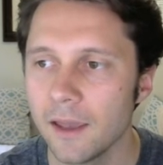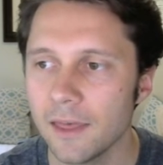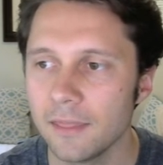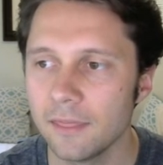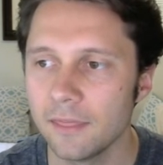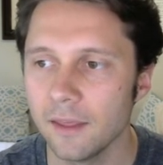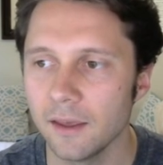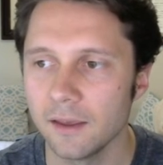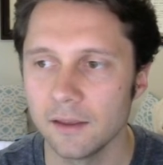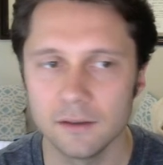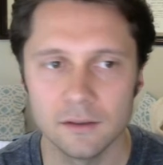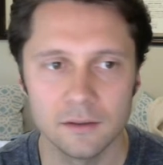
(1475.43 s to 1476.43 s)
And
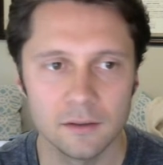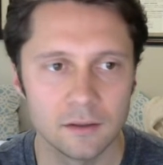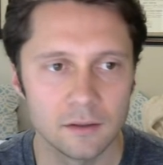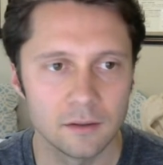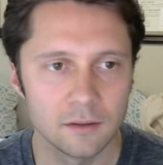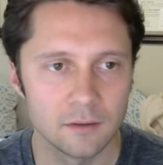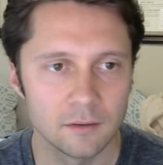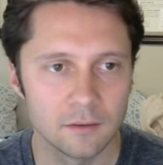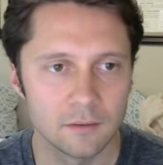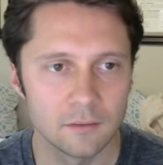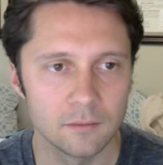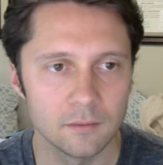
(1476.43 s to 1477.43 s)
then
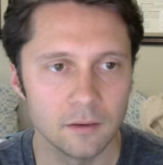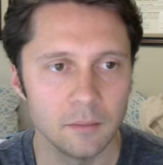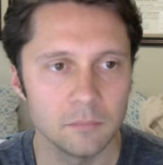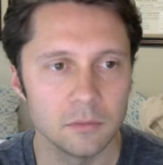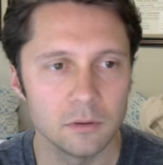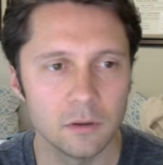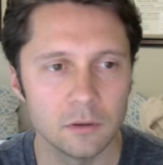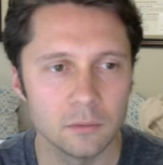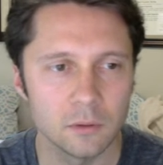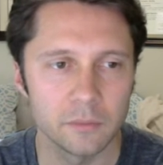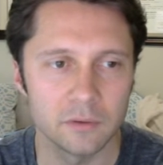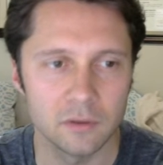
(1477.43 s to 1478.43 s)
right below
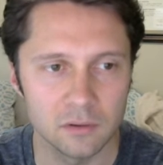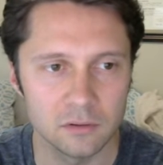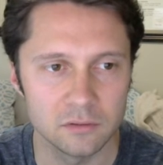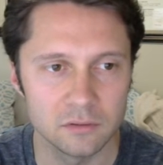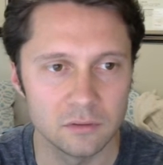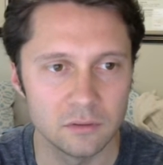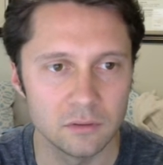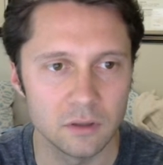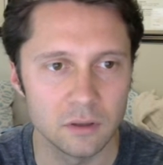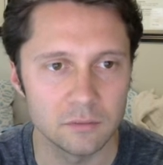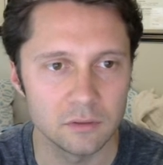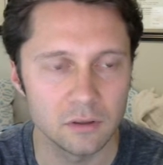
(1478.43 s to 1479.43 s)
where we did
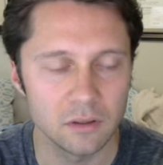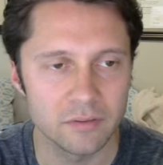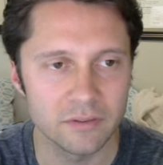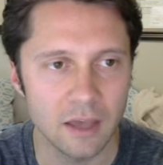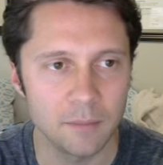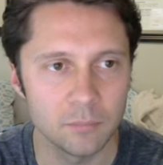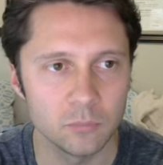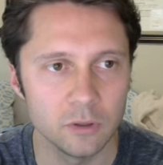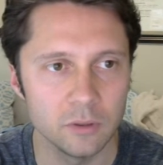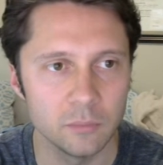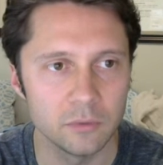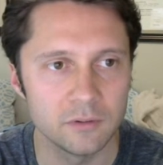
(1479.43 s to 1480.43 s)
declare this app,
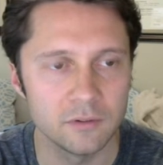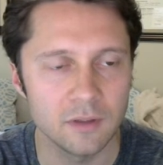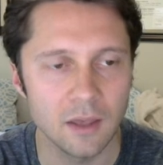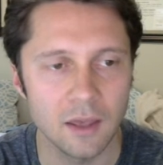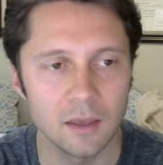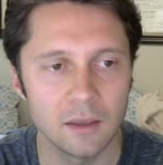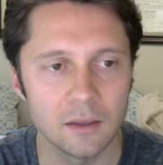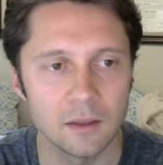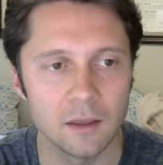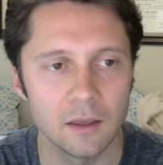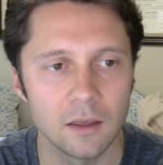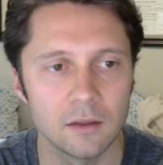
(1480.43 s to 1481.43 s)
we would say
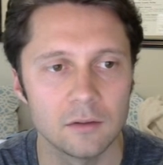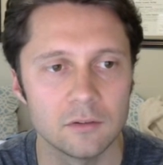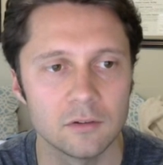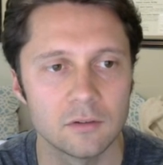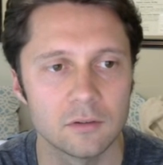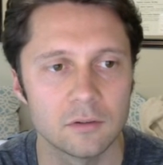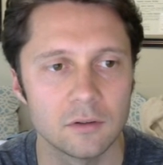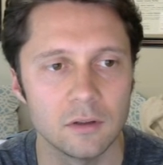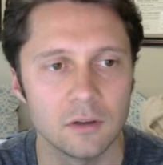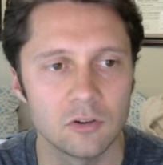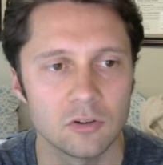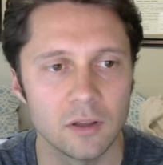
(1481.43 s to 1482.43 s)
just
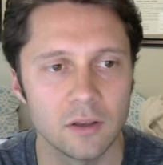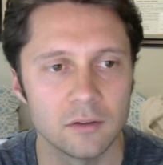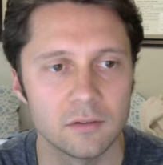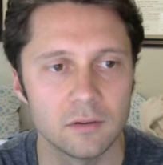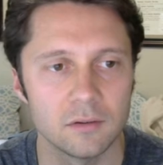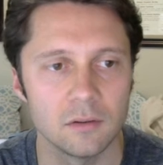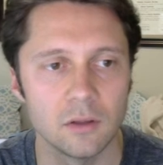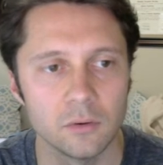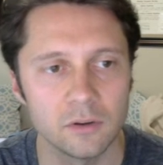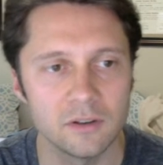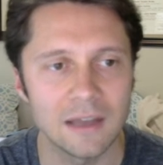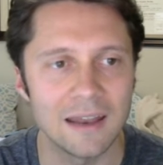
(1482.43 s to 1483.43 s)
initialize this
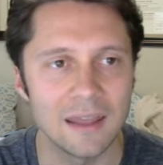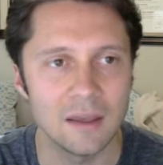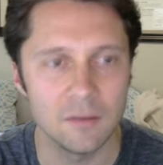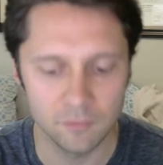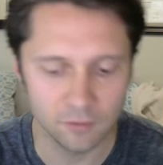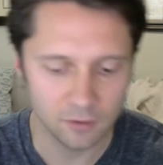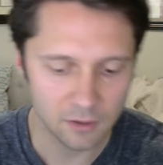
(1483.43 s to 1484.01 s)
load.env.